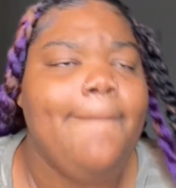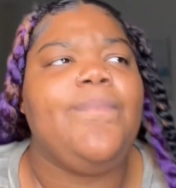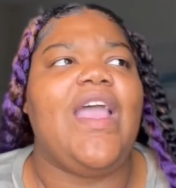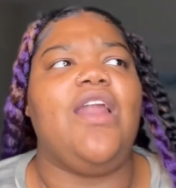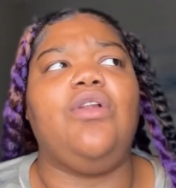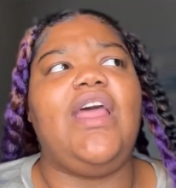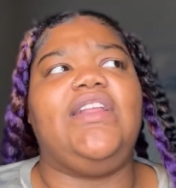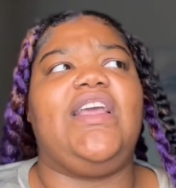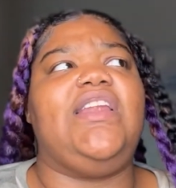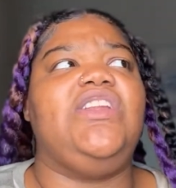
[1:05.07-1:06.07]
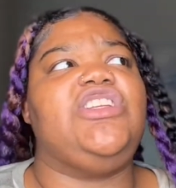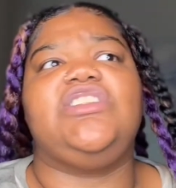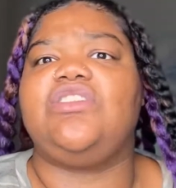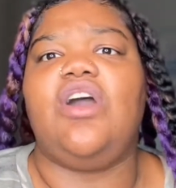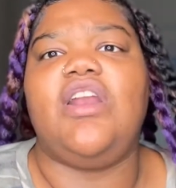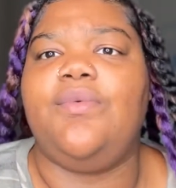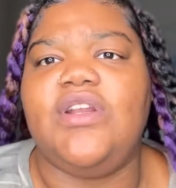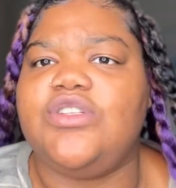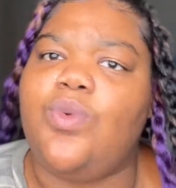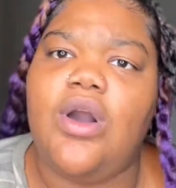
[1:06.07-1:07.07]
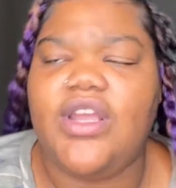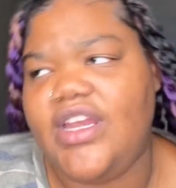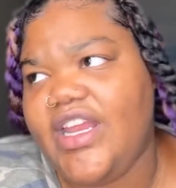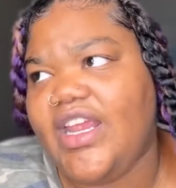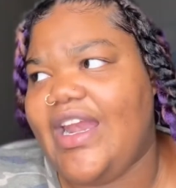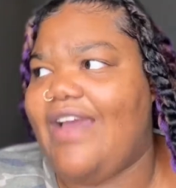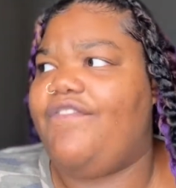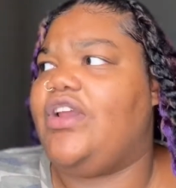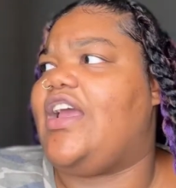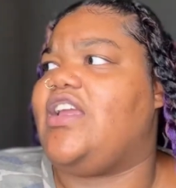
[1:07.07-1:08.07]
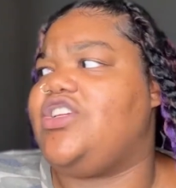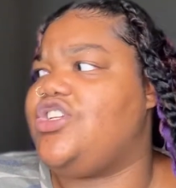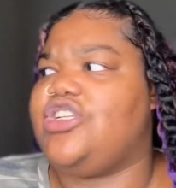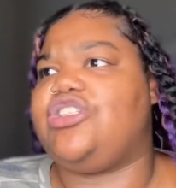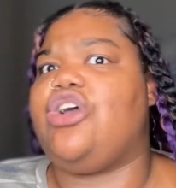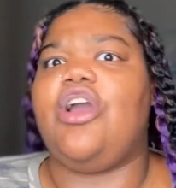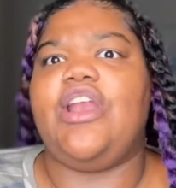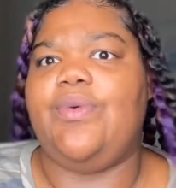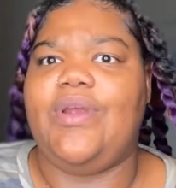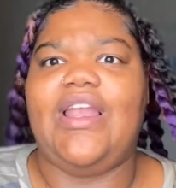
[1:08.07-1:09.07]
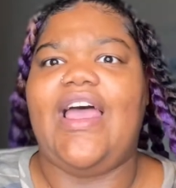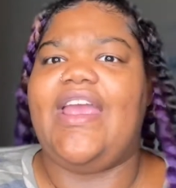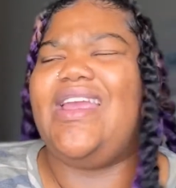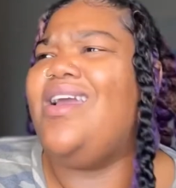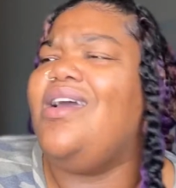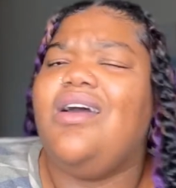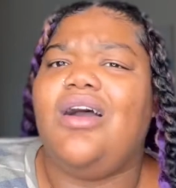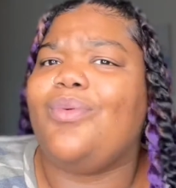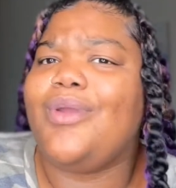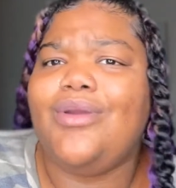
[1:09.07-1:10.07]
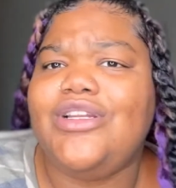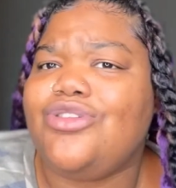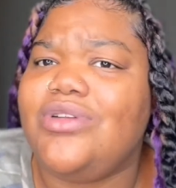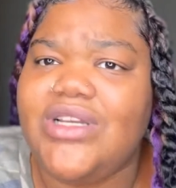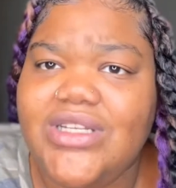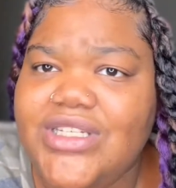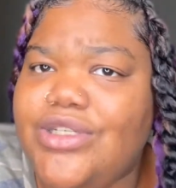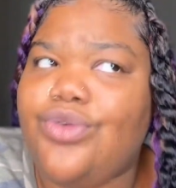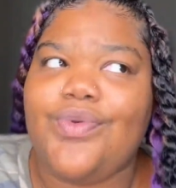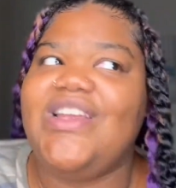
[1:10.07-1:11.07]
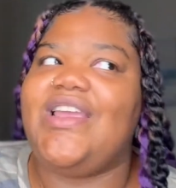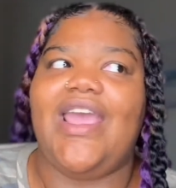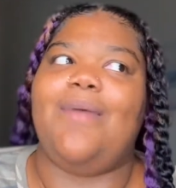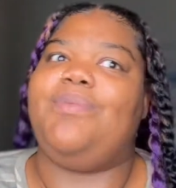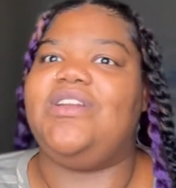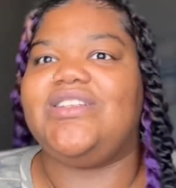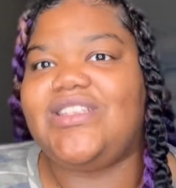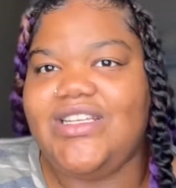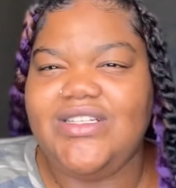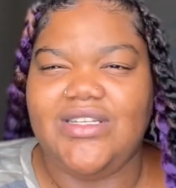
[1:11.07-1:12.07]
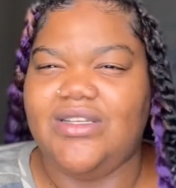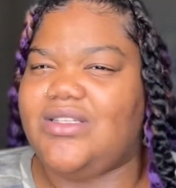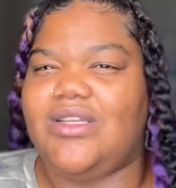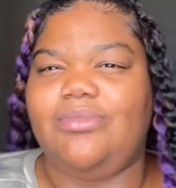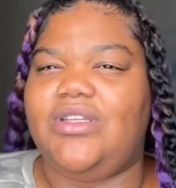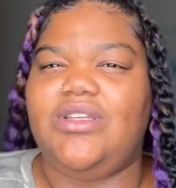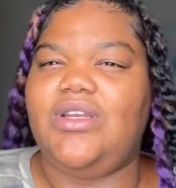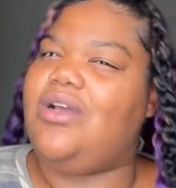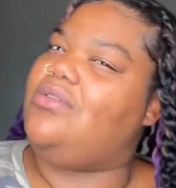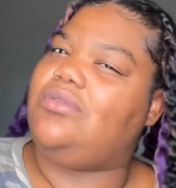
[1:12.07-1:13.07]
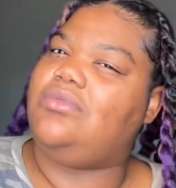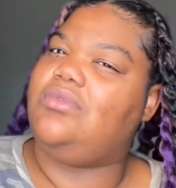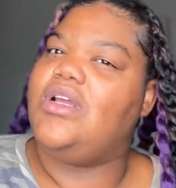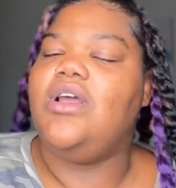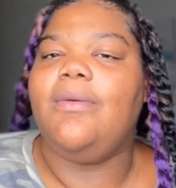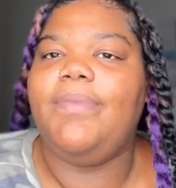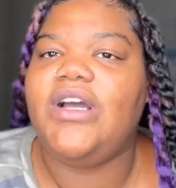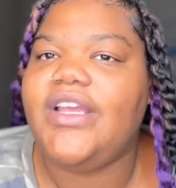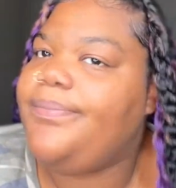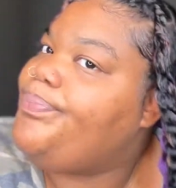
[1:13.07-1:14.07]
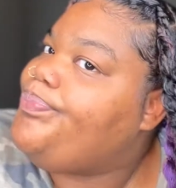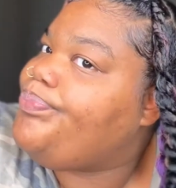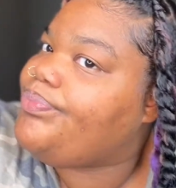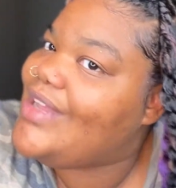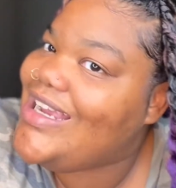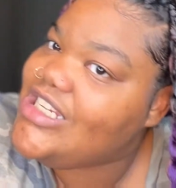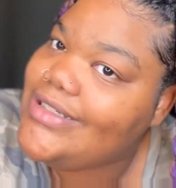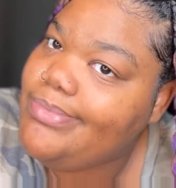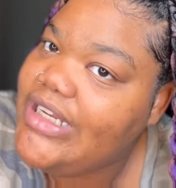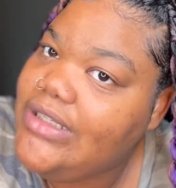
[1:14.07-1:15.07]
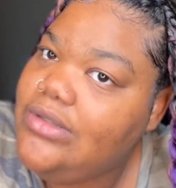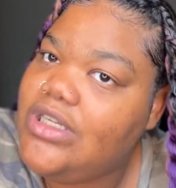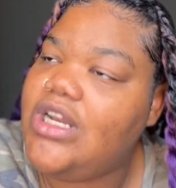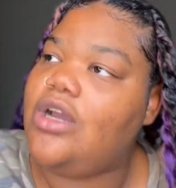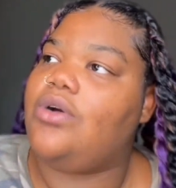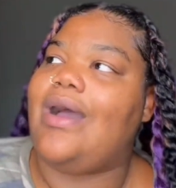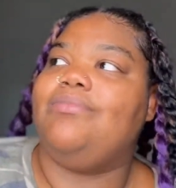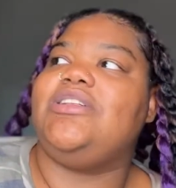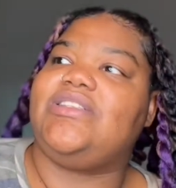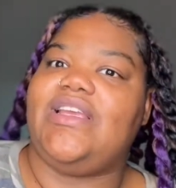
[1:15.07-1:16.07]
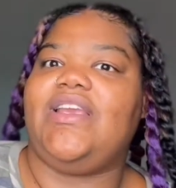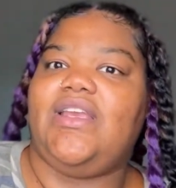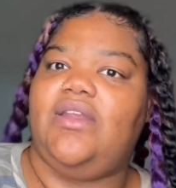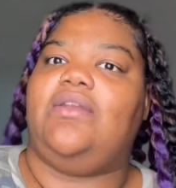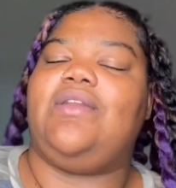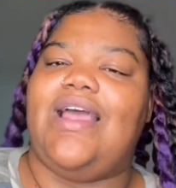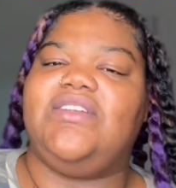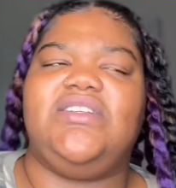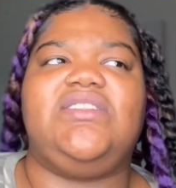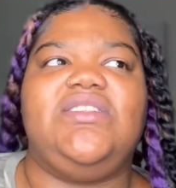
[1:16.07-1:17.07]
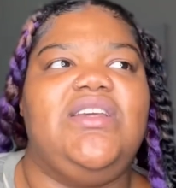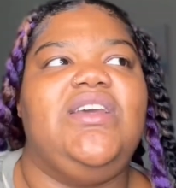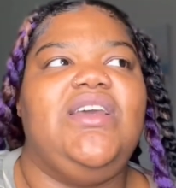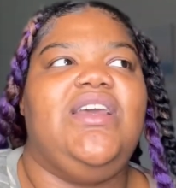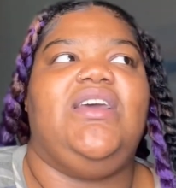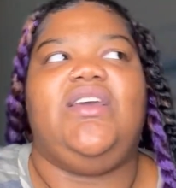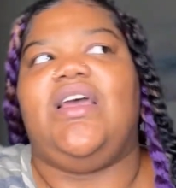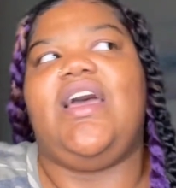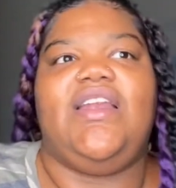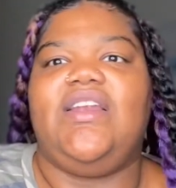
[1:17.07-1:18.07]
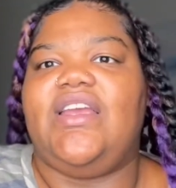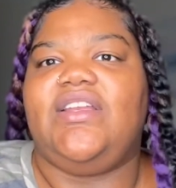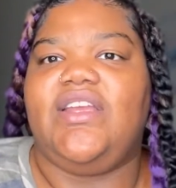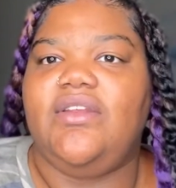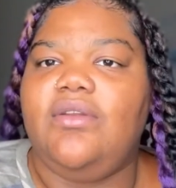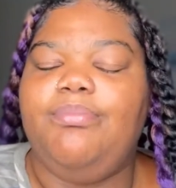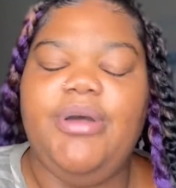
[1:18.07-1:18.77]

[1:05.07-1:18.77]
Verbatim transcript: I don't like that it just started with us walking in. I feel like it should have started with like a real introduction, a recap of the season or something, you know? But that's just me, you know? I'm just saying, I didn't like that.